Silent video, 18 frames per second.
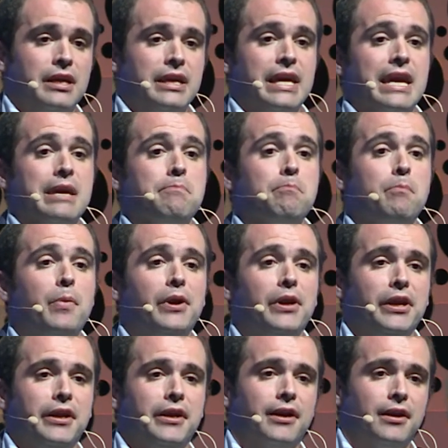
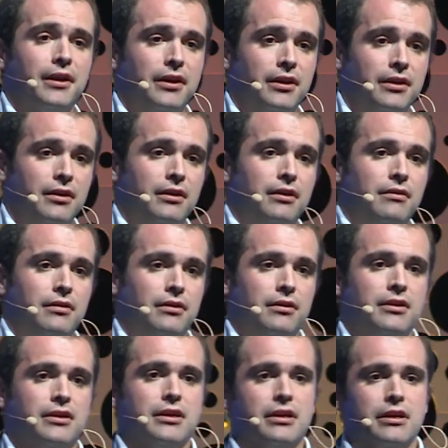empirically
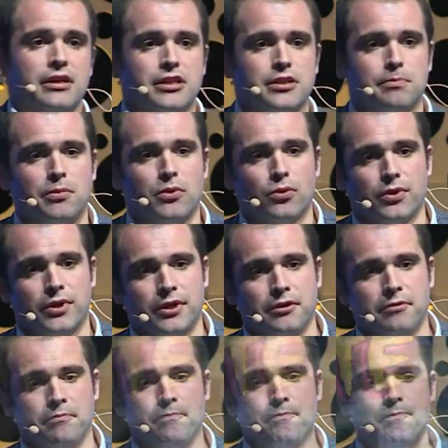
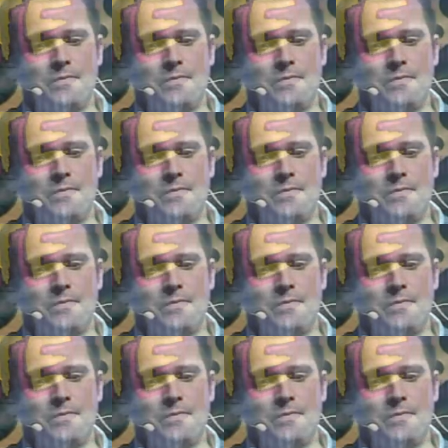spoken.